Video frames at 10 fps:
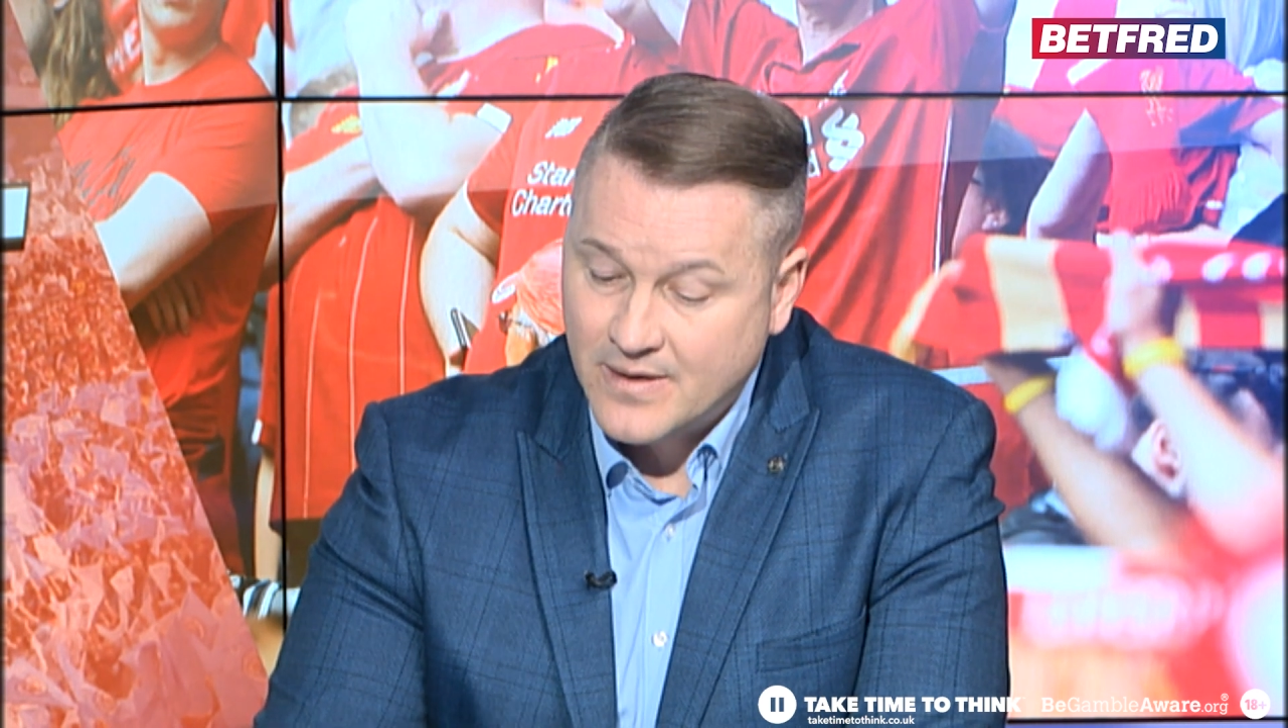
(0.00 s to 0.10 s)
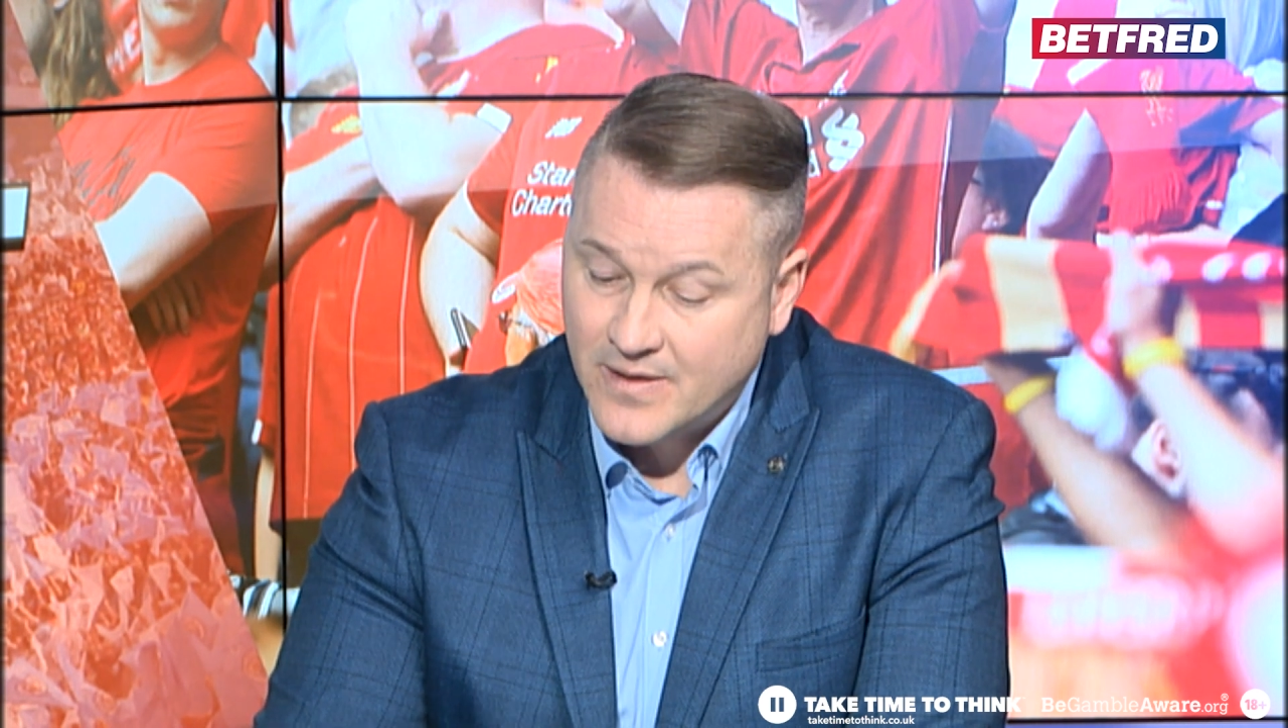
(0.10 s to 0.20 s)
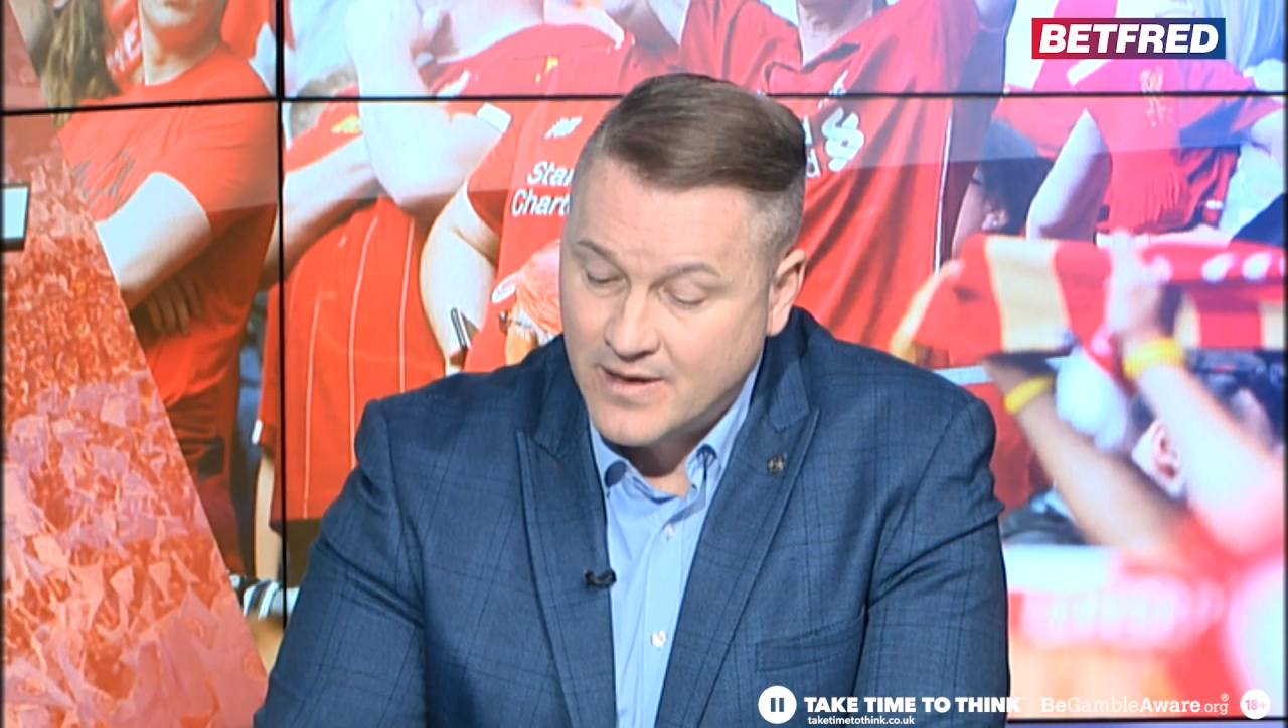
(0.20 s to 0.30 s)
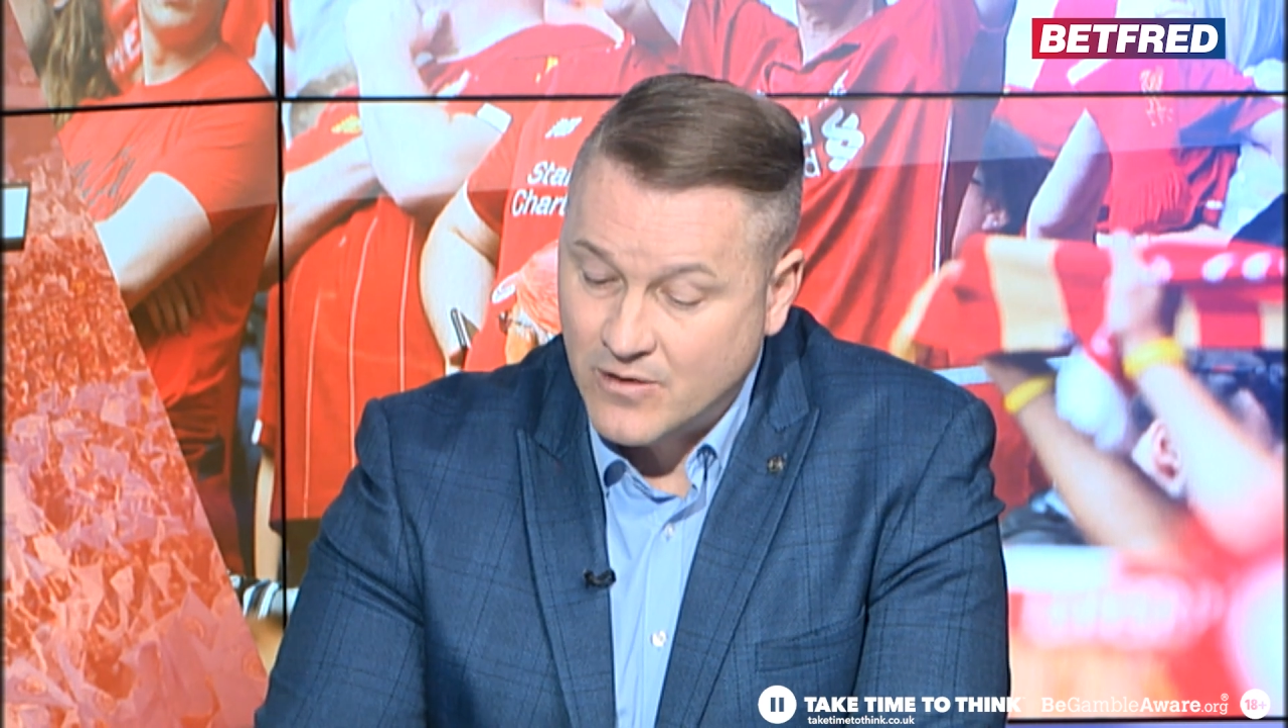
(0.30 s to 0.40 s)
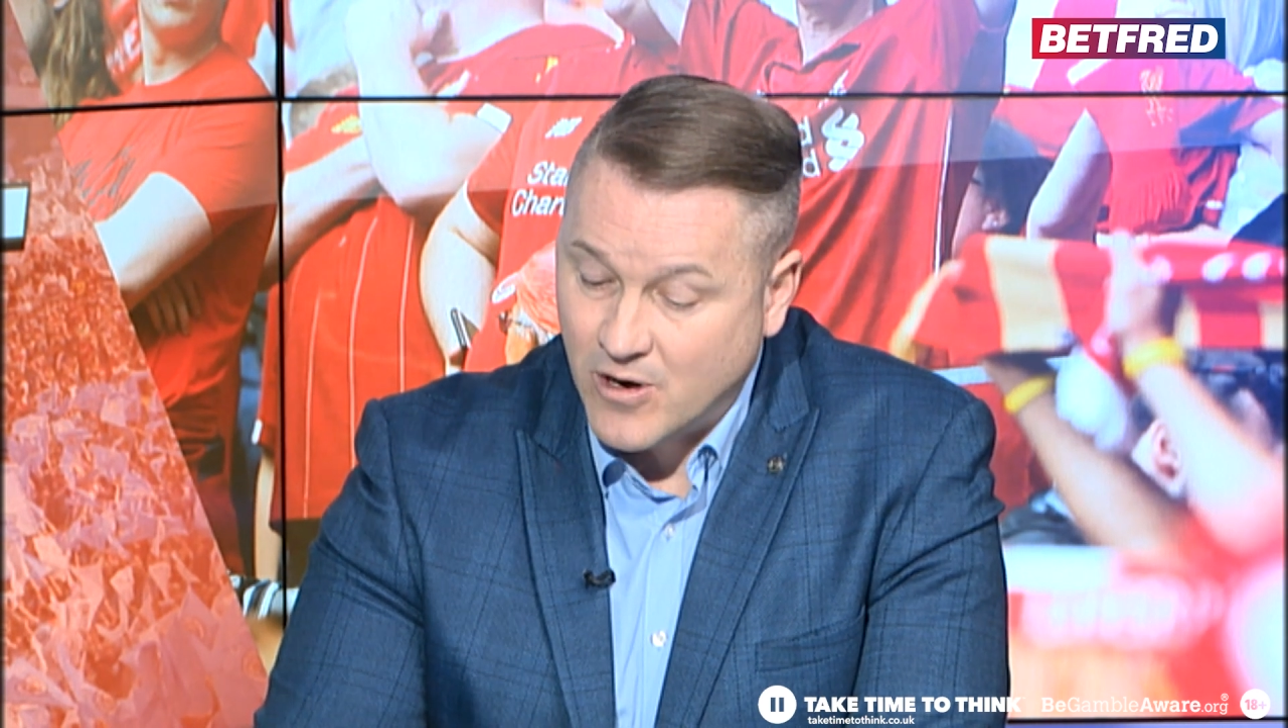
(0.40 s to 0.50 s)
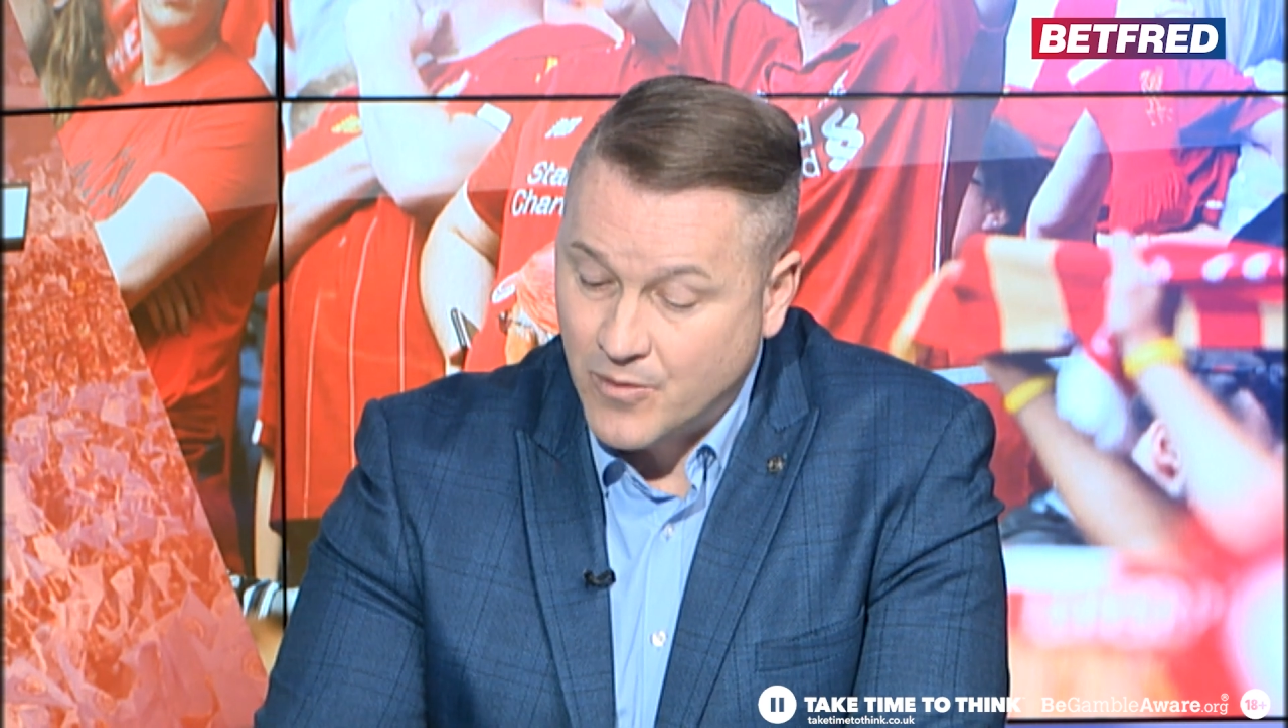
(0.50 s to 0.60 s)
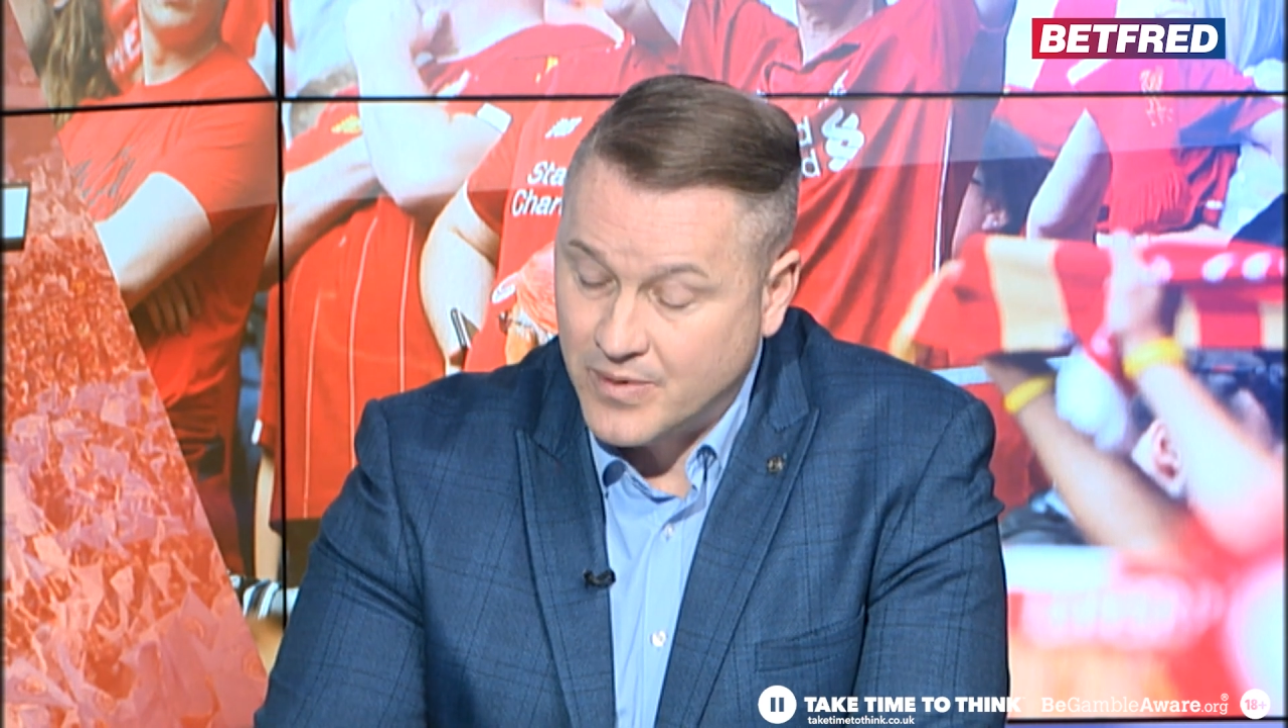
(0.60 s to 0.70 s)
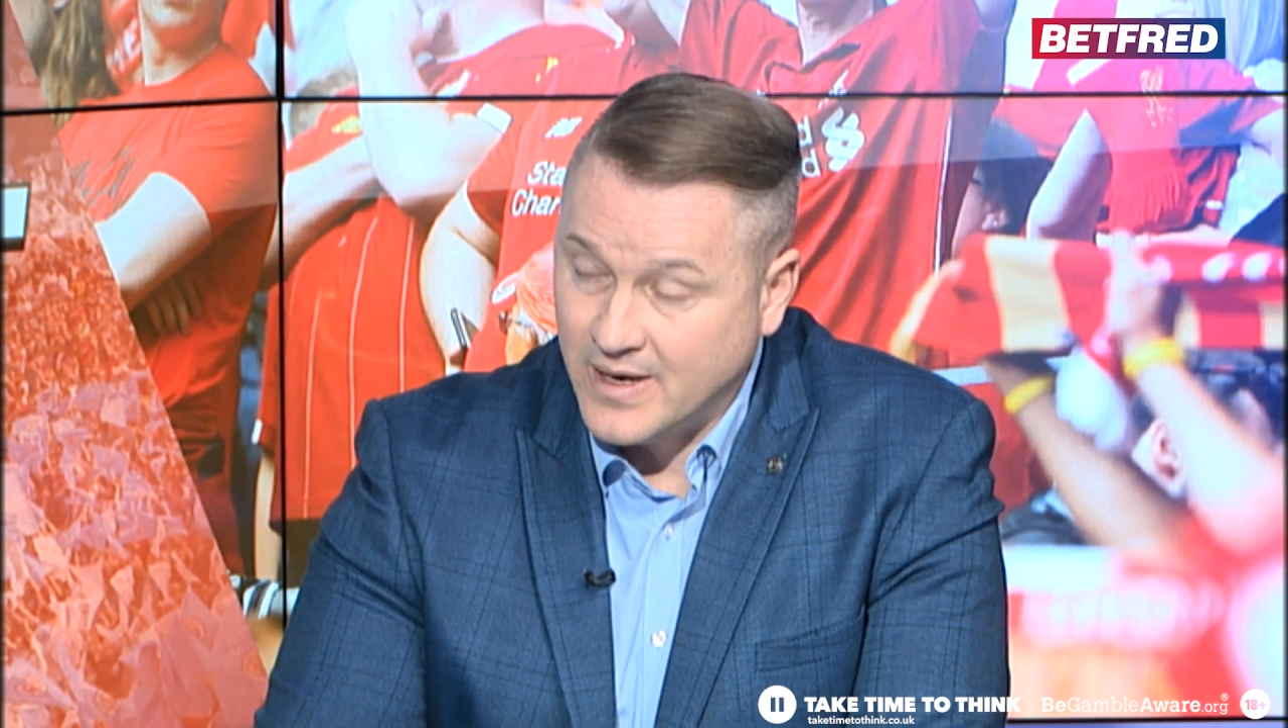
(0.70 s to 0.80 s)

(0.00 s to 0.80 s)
the Europa